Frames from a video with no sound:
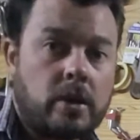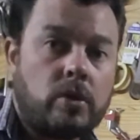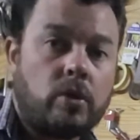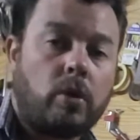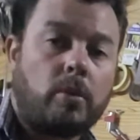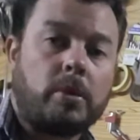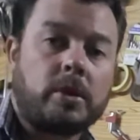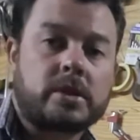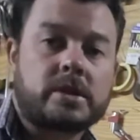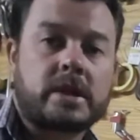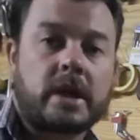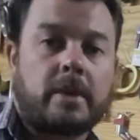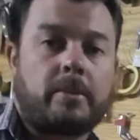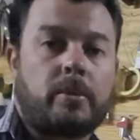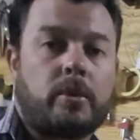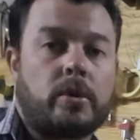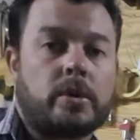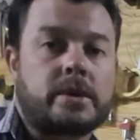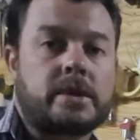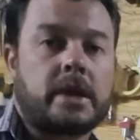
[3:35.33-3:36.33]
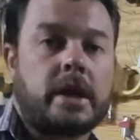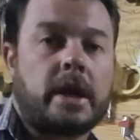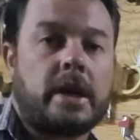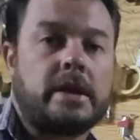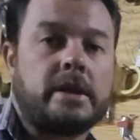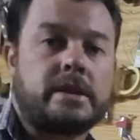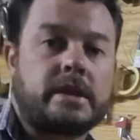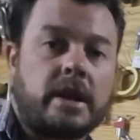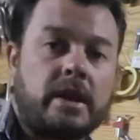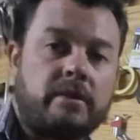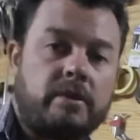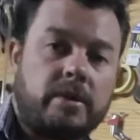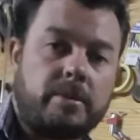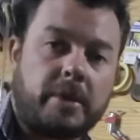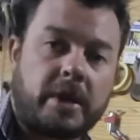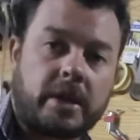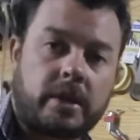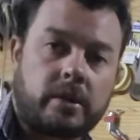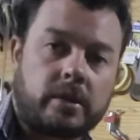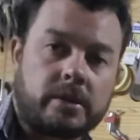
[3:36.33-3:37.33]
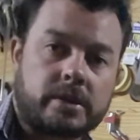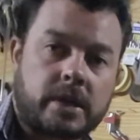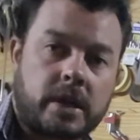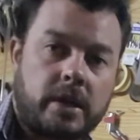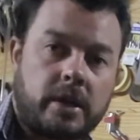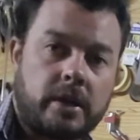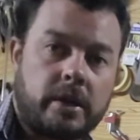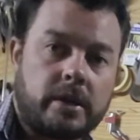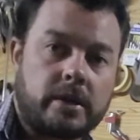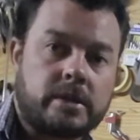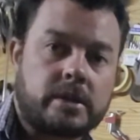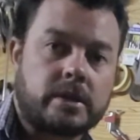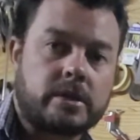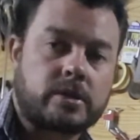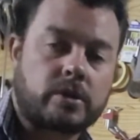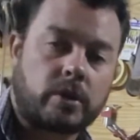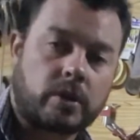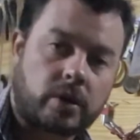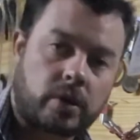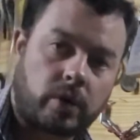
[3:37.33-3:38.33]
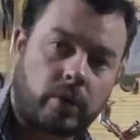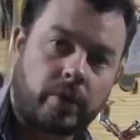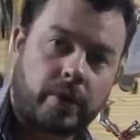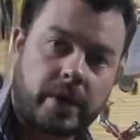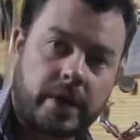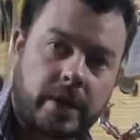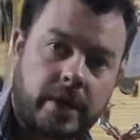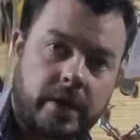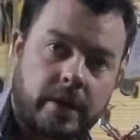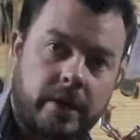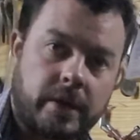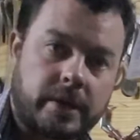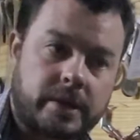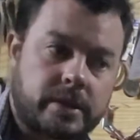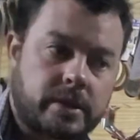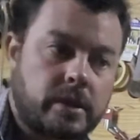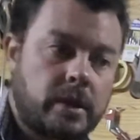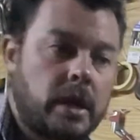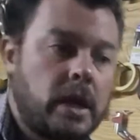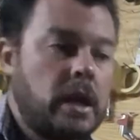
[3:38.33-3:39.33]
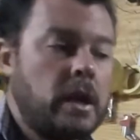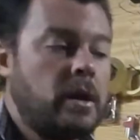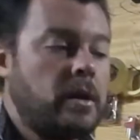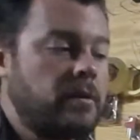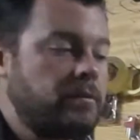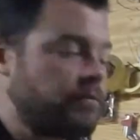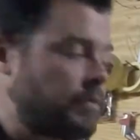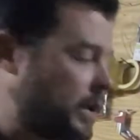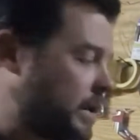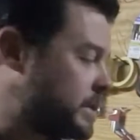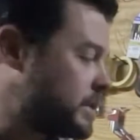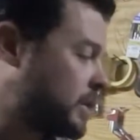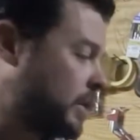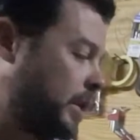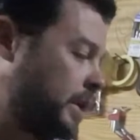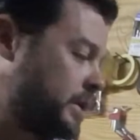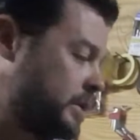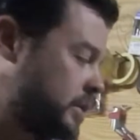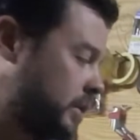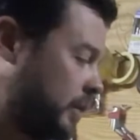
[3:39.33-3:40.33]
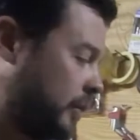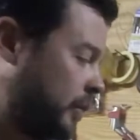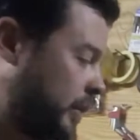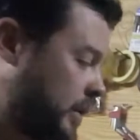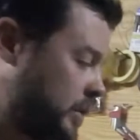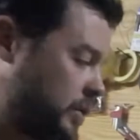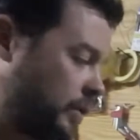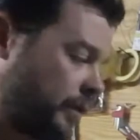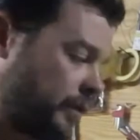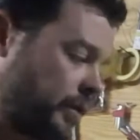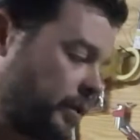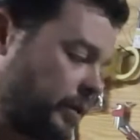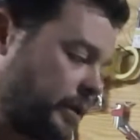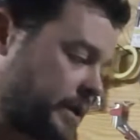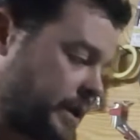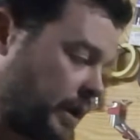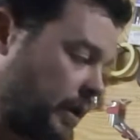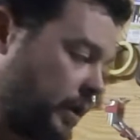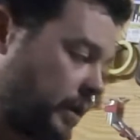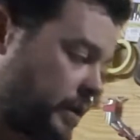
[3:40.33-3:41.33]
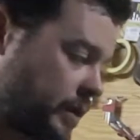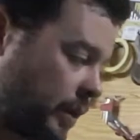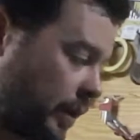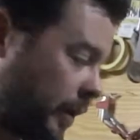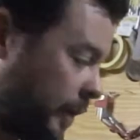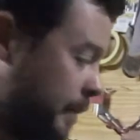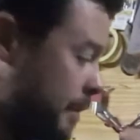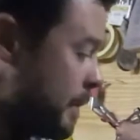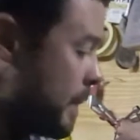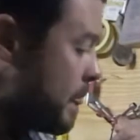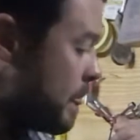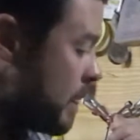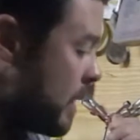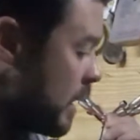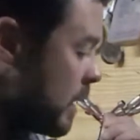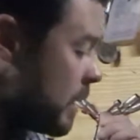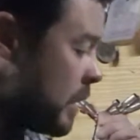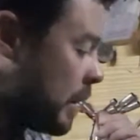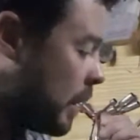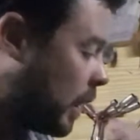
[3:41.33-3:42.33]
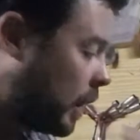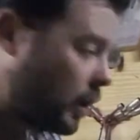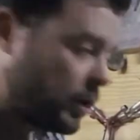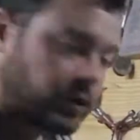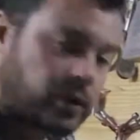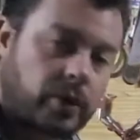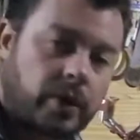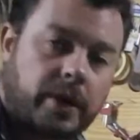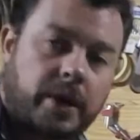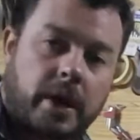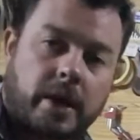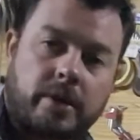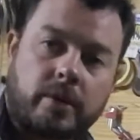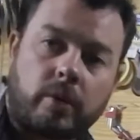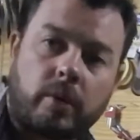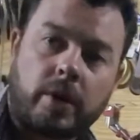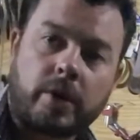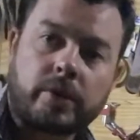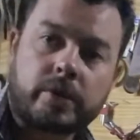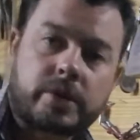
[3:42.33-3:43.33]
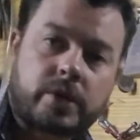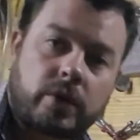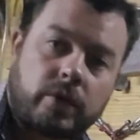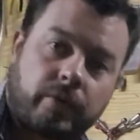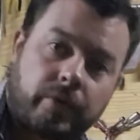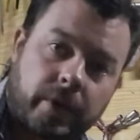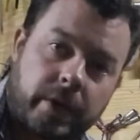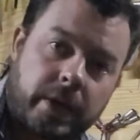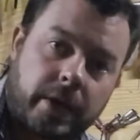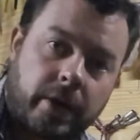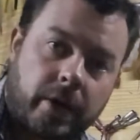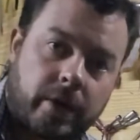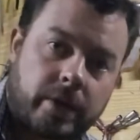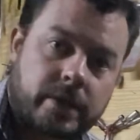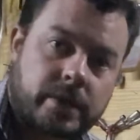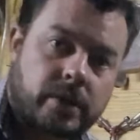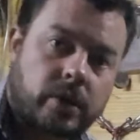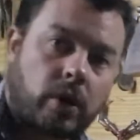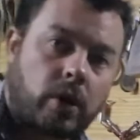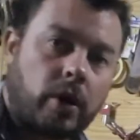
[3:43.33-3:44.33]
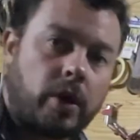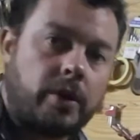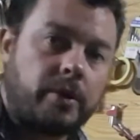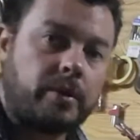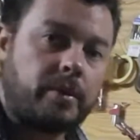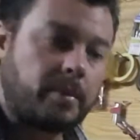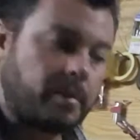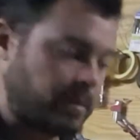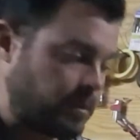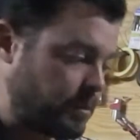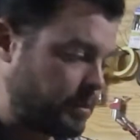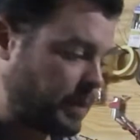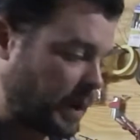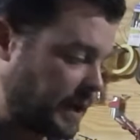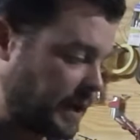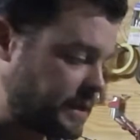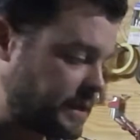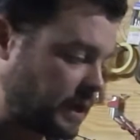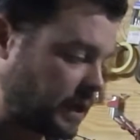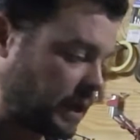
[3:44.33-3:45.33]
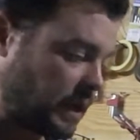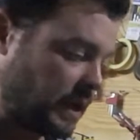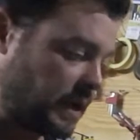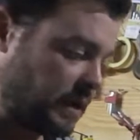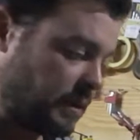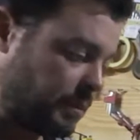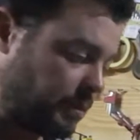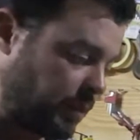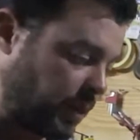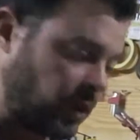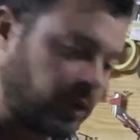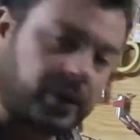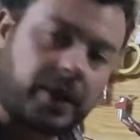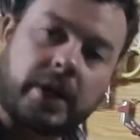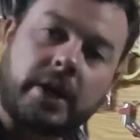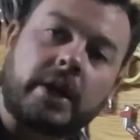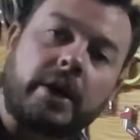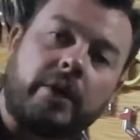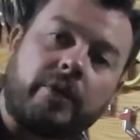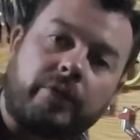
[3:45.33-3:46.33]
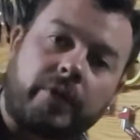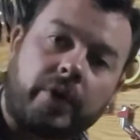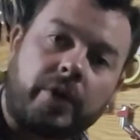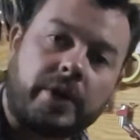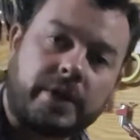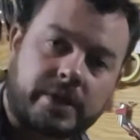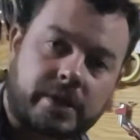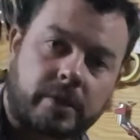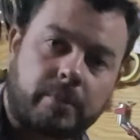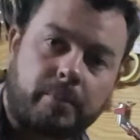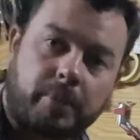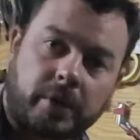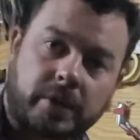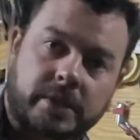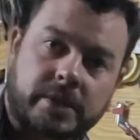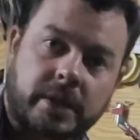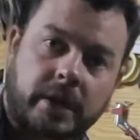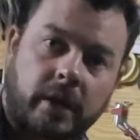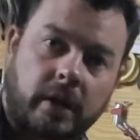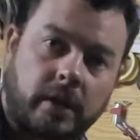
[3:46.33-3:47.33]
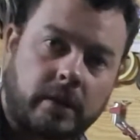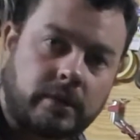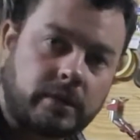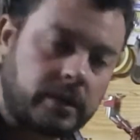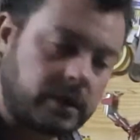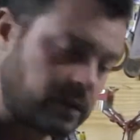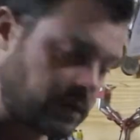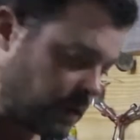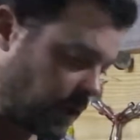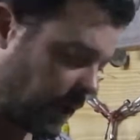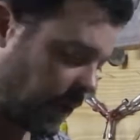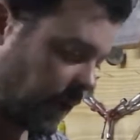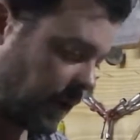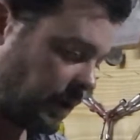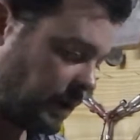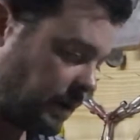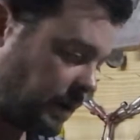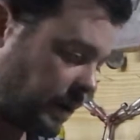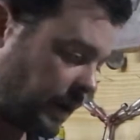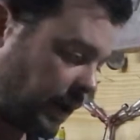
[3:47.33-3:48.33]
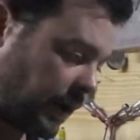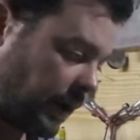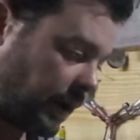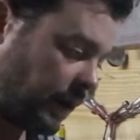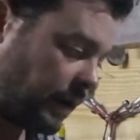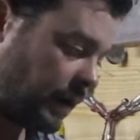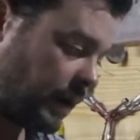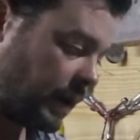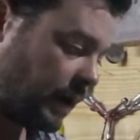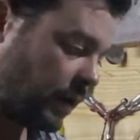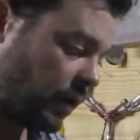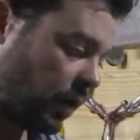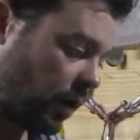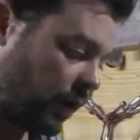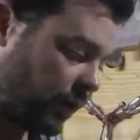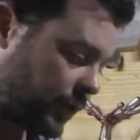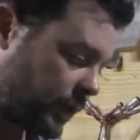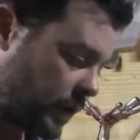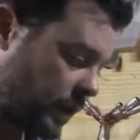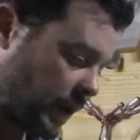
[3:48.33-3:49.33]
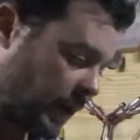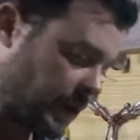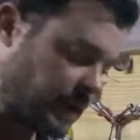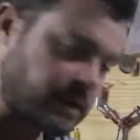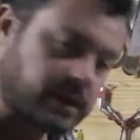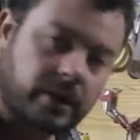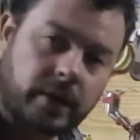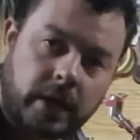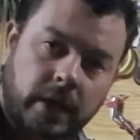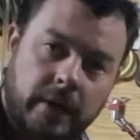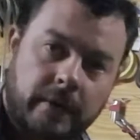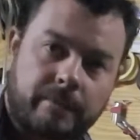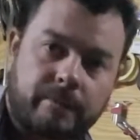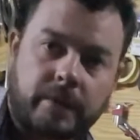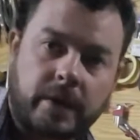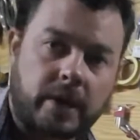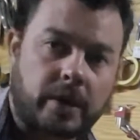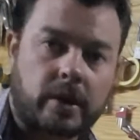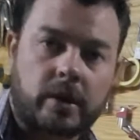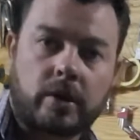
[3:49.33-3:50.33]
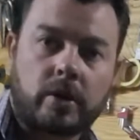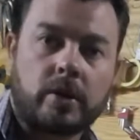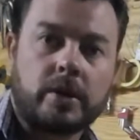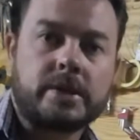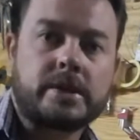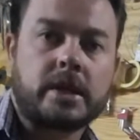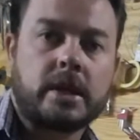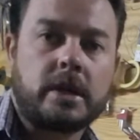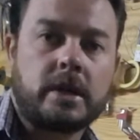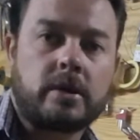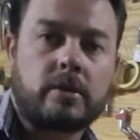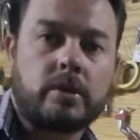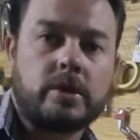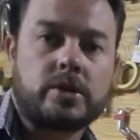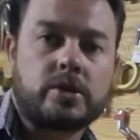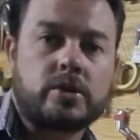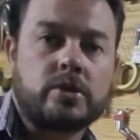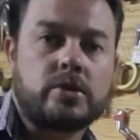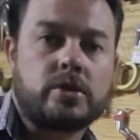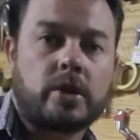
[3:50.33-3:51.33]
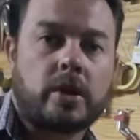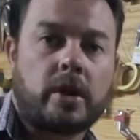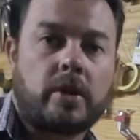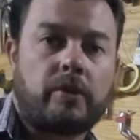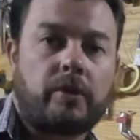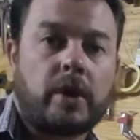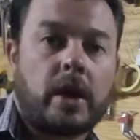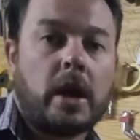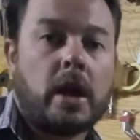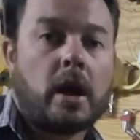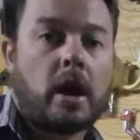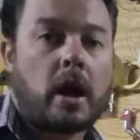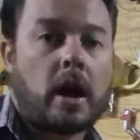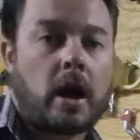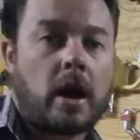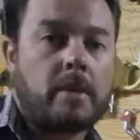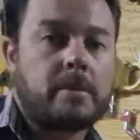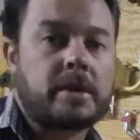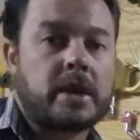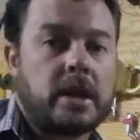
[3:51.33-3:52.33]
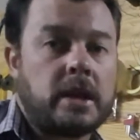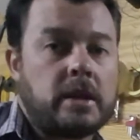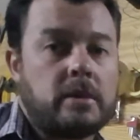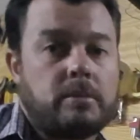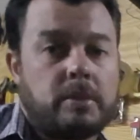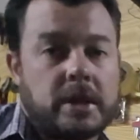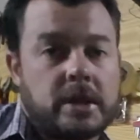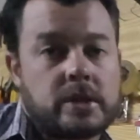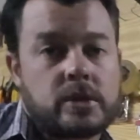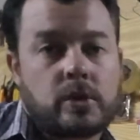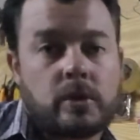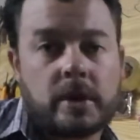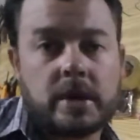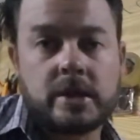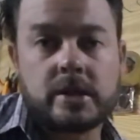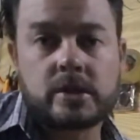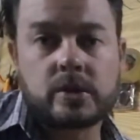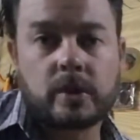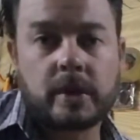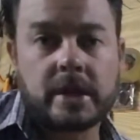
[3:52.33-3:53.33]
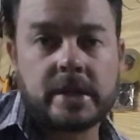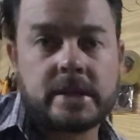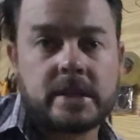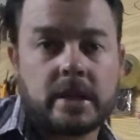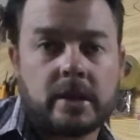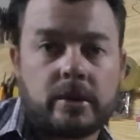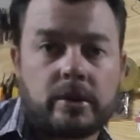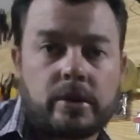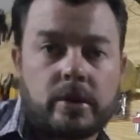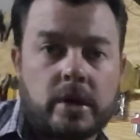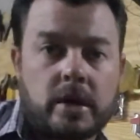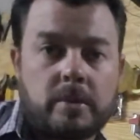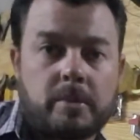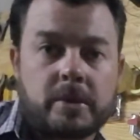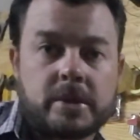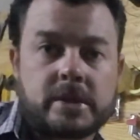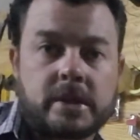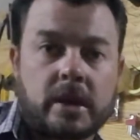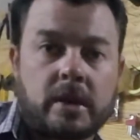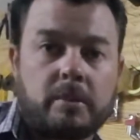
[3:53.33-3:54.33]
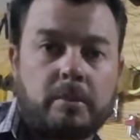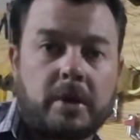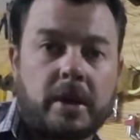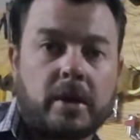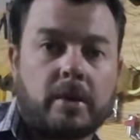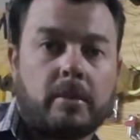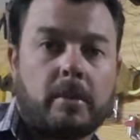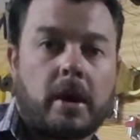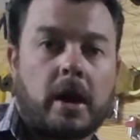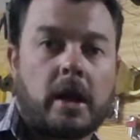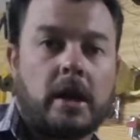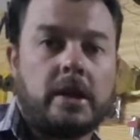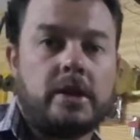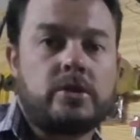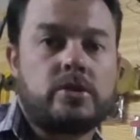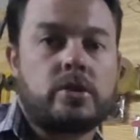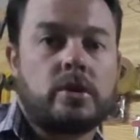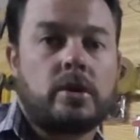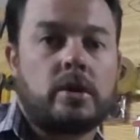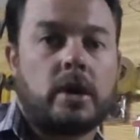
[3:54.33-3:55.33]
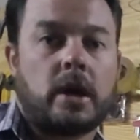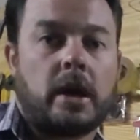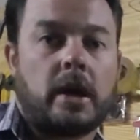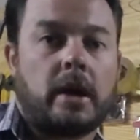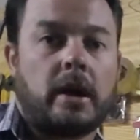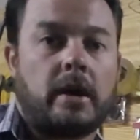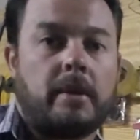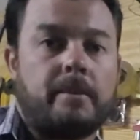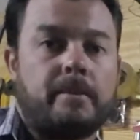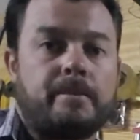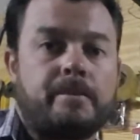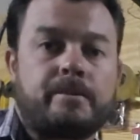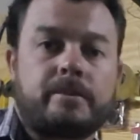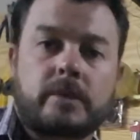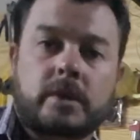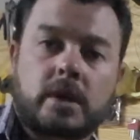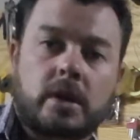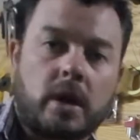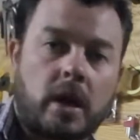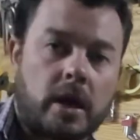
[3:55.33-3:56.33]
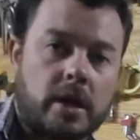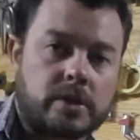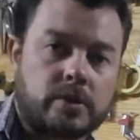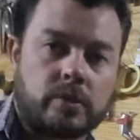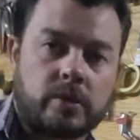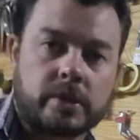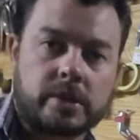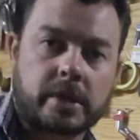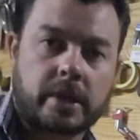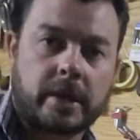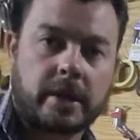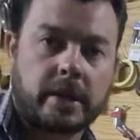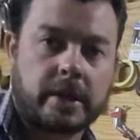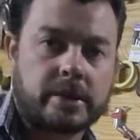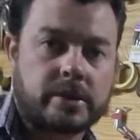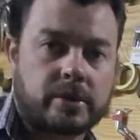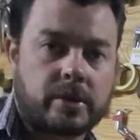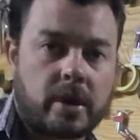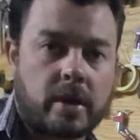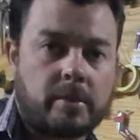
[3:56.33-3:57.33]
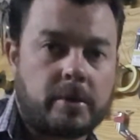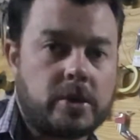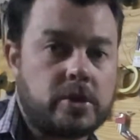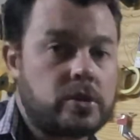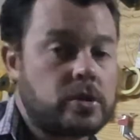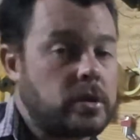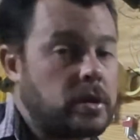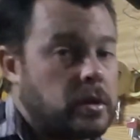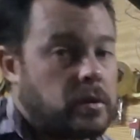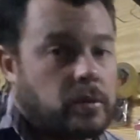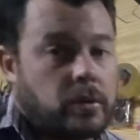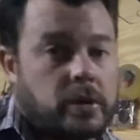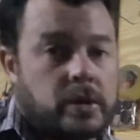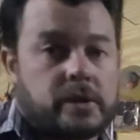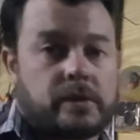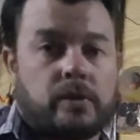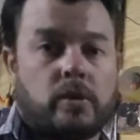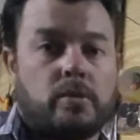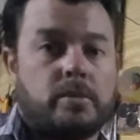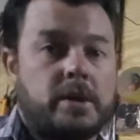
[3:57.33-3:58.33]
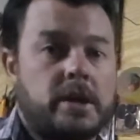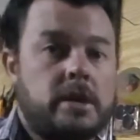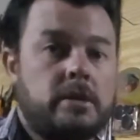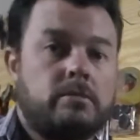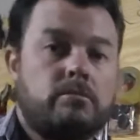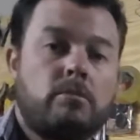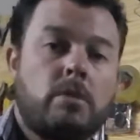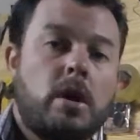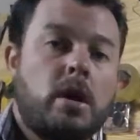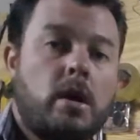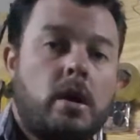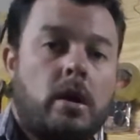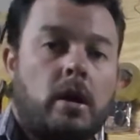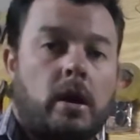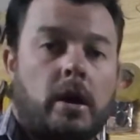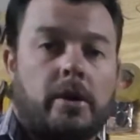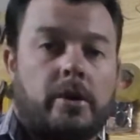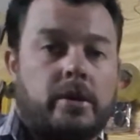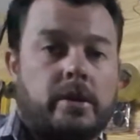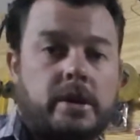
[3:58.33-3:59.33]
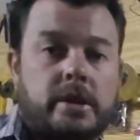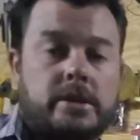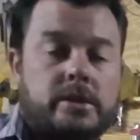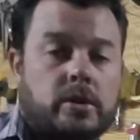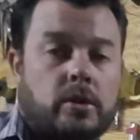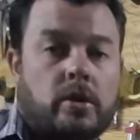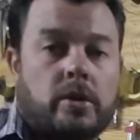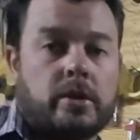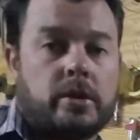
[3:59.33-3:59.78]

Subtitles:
Normal tap water has heavy metals in it, it's got chlorine in it, it's going to affect your fuel cell. So I'll do another 1 or 2 videos on basically building a very simple cell, and after that then I can answer any questions you have. I'm getting between 20 and 30% better mileage. Guys will say that's rubbish. It works for me. I don't need to